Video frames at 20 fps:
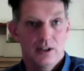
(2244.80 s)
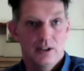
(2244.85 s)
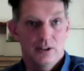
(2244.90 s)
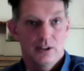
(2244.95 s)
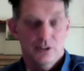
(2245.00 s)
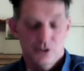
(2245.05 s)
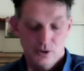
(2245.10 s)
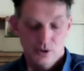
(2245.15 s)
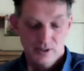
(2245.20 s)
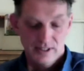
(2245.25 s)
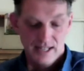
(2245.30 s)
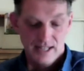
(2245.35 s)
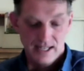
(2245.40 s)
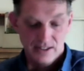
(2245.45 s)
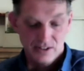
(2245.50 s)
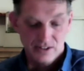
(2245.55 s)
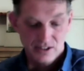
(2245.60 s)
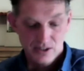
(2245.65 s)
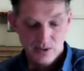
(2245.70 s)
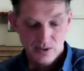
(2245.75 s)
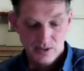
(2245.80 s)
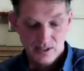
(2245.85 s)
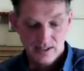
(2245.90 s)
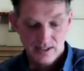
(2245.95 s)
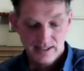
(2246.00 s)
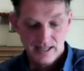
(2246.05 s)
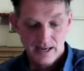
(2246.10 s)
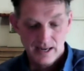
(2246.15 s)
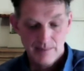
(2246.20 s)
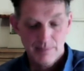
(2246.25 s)
During the anti-nuclear
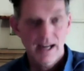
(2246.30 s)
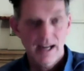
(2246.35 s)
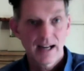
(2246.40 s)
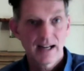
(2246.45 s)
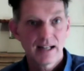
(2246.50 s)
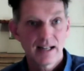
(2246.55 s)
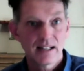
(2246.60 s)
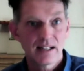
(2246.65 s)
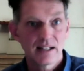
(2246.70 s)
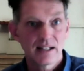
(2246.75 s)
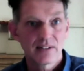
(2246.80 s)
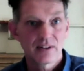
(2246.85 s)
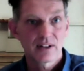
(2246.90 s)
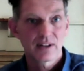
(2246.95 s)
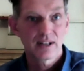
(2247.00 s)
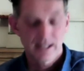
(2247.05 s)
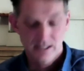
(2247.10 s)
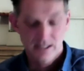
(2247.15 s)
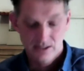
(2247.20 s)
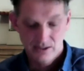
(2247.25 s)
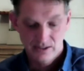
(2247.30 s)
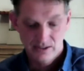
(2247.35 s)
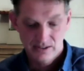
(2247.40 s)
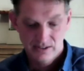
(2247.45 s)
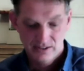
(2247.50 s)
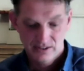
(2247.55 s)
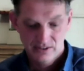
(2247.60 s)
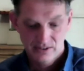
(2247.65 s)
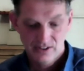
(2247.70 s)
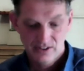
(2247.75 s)
campaign in the late
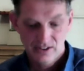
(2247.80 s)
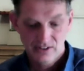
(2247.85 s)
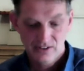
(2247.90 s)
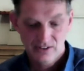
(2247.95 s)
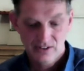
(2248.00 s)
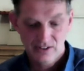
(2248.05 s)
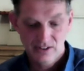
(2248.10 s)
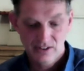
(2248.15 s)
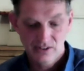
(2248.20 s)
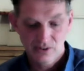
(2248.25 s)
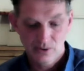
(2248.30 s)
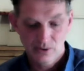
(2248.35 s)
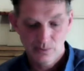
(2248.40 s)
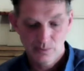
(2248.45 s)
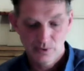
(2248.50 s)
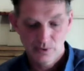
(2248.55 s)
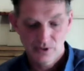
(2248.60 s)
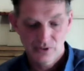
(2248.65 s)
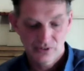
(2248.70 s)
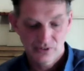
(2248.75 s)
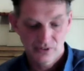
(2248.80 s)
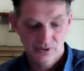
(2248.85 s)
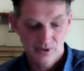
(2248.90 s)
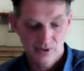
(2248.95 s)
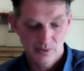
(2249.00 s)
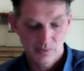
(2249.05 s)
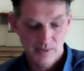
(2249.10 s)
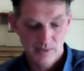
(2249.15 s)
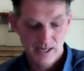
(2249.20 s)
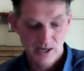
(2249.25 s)
1960s onwards,
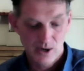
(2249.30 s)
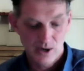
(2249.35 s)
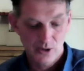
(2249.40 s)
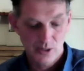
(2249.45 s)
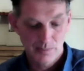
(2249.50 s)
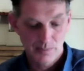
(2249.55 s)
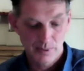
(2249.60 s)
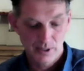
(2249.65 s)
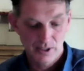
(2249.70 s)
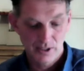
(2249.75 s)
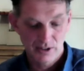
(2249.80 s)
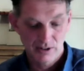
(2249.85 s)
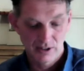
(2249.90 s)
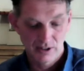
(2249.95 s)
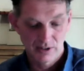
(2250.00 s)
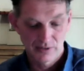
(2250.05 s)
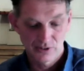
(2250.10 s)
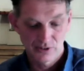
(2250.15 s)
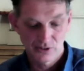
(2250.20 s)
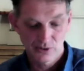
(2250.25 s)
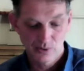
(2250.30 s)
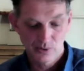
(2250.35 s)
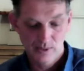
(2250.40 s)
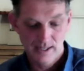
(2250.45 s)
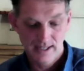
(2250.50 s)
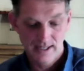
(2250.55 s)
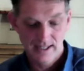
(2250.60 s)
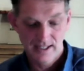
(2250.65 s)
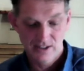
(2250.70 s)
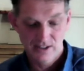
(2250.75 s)
we occupied Grosvenor
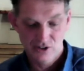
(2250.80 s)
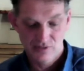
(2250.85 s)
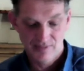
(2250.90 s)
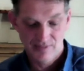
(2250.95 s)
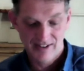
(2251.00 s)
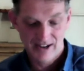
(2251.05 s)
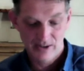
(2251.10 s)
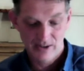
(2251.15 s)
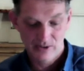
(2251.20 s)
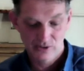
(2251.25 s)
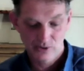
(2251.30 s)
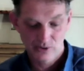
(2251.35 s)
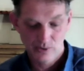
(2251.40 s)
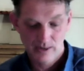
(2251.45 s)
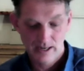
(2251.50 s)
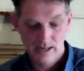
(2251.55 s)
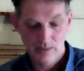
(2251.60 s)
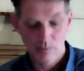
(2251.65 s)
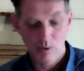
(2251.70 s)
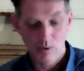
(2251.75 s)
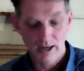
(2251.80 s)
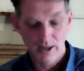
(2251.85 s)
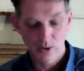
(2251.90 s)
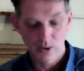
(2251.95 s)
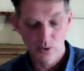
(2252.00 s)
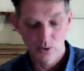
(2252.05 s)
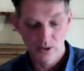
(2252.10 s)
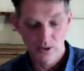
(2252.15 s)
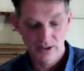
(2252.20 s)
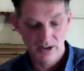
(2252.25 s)
Square and Trafalgar Square,
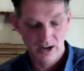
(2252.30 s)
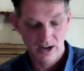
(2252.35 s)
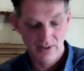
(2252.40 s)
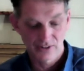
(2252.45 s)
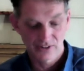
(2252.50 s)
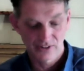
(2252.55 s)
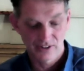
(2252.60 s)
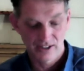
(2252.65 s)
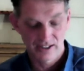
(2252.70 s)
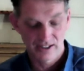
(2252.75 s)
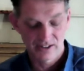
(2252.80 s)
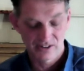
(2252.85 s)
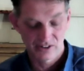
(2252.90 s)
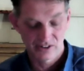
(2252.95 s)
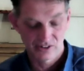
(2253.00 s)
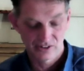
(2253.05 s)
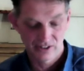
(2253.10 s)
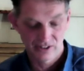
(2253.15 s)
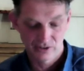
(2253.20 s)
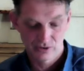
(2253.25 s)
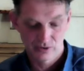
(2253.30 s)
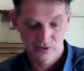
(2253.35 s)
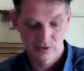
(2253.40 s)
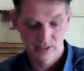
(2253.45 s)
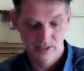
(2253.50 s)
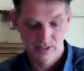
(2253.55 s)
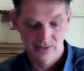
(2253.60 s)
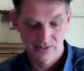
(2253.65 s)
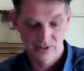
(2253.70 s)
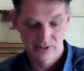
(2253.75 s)
Whitehall and other sites in central
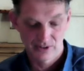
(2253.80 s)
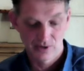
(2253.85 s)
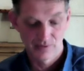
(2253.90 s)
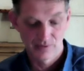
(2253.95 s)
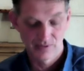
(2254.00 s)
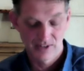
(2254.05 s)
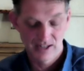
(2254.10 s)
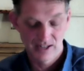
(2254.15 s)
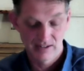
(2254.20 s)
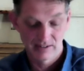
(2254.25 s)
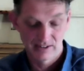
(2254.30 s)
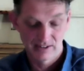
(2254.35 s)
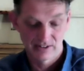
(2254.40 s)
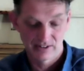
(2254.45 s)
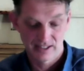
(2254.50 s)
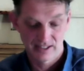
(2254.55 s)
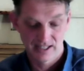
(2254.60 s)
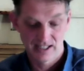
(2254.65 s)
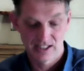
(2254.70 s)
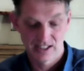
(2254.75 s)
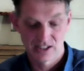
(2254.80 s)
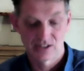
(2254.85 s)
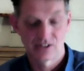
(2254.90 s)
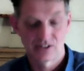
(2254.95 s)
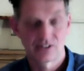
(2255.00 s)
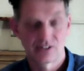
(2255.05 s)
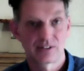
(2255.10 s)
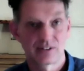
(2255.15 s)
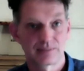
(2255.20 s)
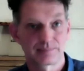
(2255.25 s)
London on various occasions.